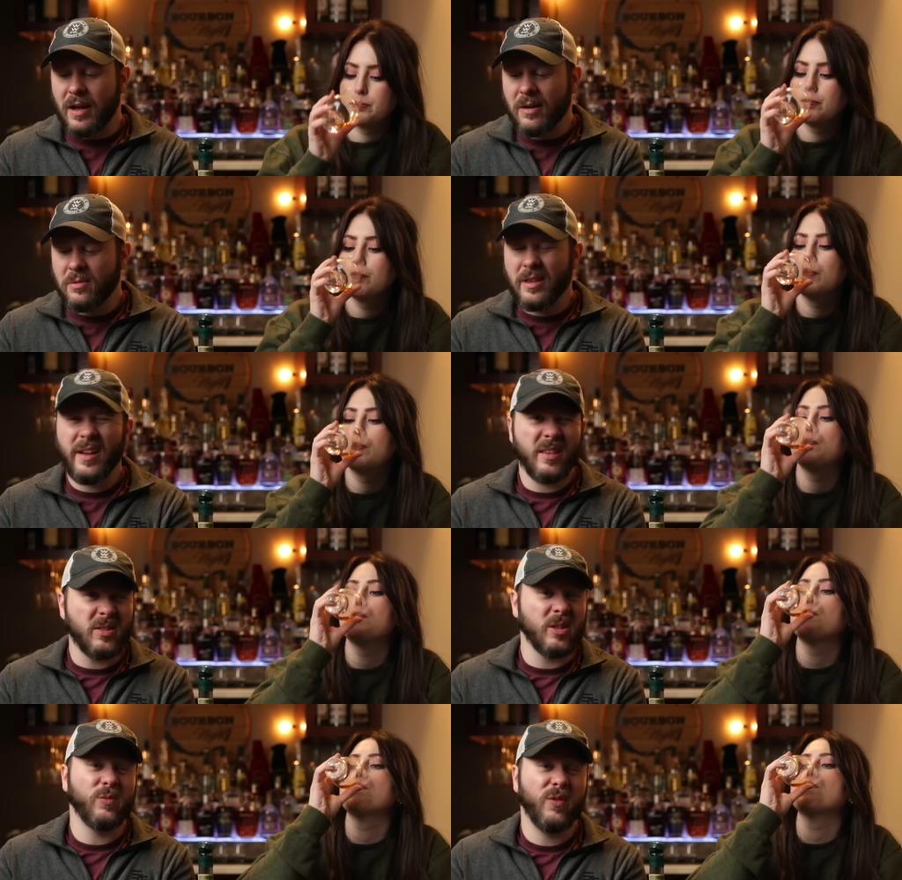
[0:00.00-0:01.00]
Speaker 1: I really like
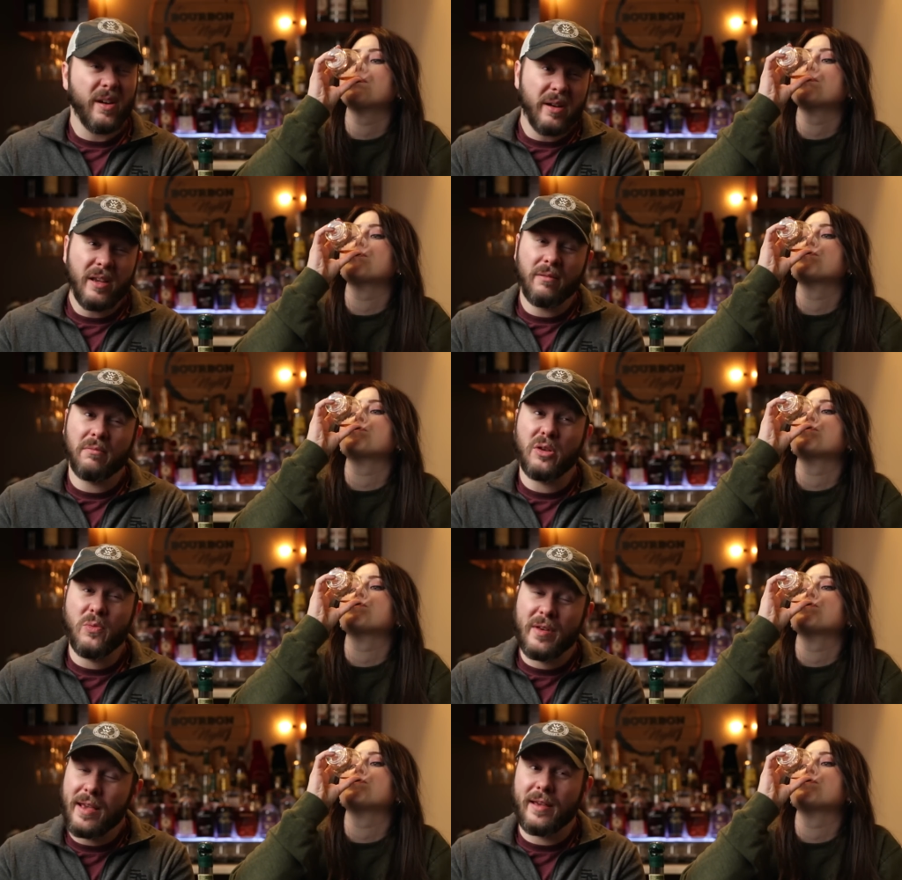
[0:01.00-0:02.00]
this. It's very
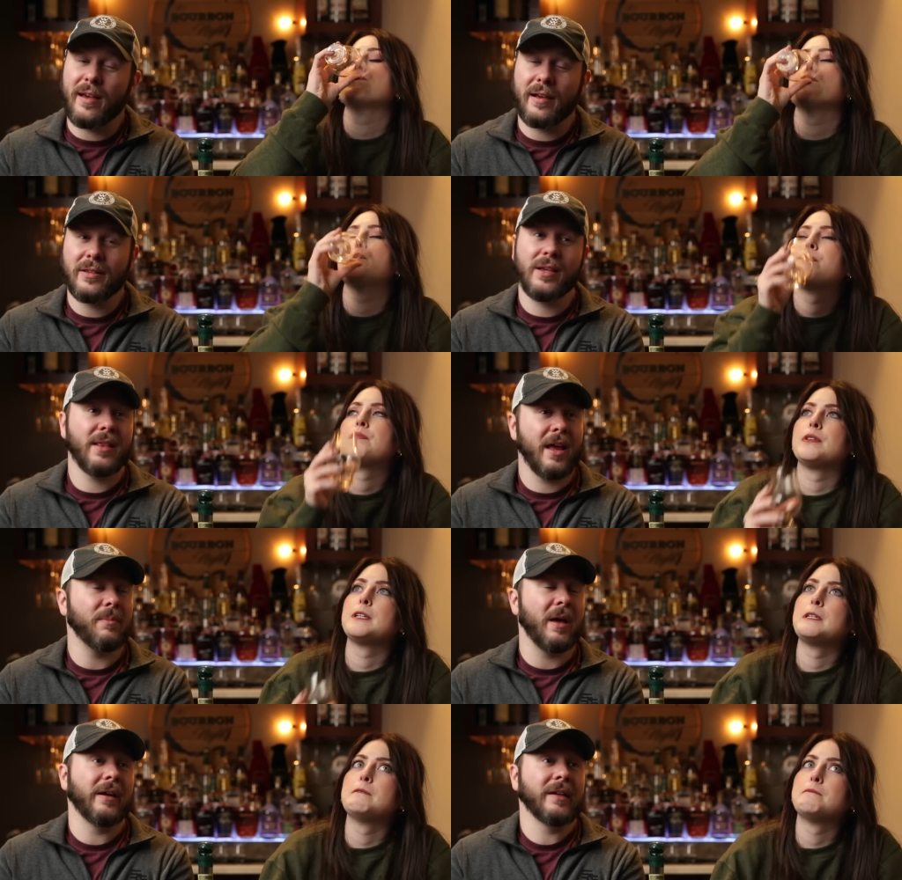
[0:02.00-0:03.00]
unique. I can say that
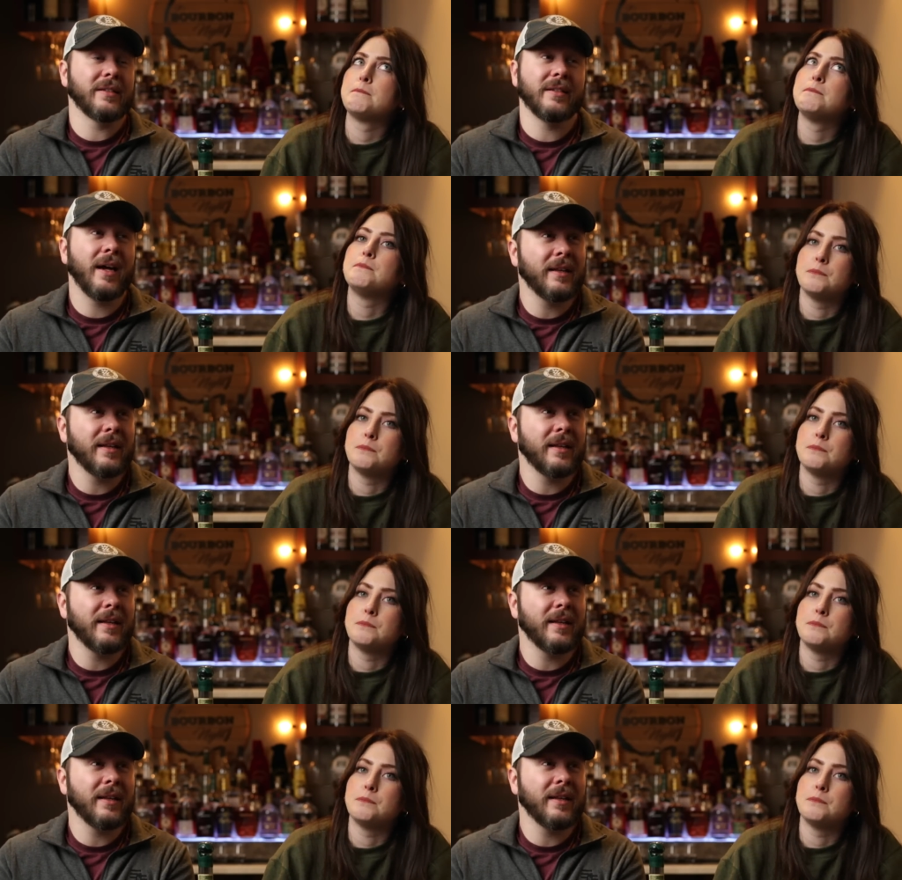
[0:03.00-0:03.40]
about it. It's mm -hmm.